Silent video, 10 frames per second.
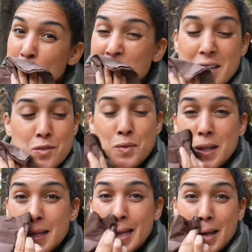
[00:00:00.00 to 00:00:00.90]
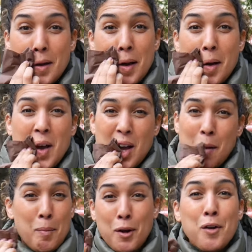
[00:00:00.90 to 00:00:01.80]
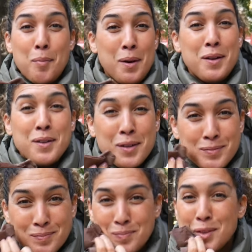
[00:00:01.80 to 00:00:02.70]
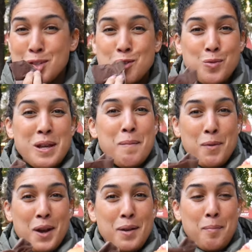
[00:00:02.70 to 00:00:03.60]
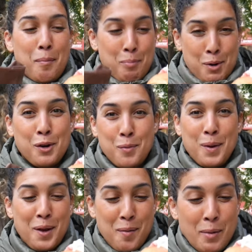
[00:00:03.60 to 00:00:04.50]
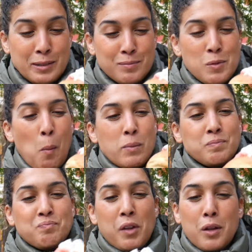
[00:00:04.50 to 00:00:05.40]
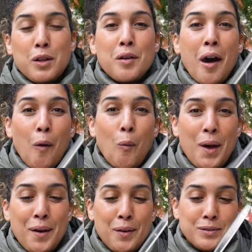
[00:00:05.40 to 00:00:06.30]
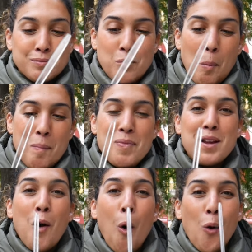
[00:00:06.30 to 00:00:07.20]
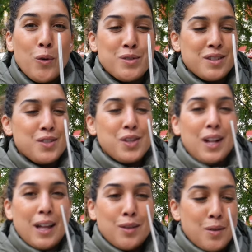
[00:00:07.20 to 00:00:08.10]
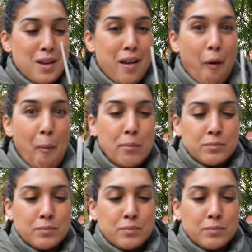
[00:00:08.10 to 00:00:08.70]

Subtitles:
That's really like a burger bun, a sweet bread burger bun. Look how well it holds the gelato in here.